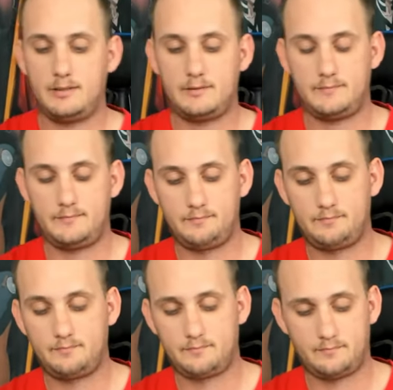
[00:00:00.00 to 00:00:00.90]

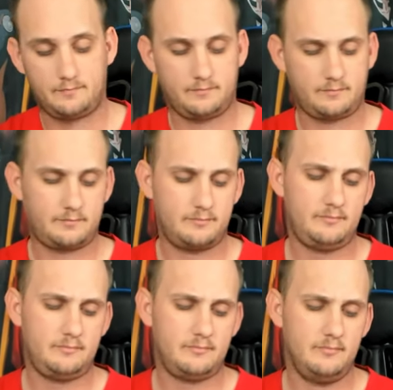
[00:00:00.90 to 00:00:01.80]

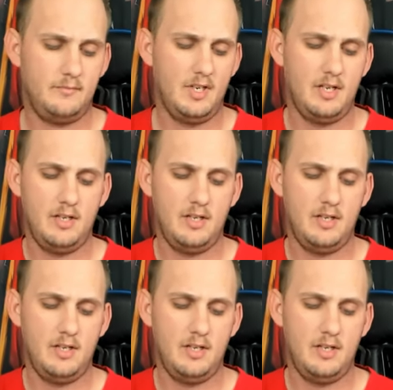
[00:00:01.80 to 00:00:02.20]
(silence)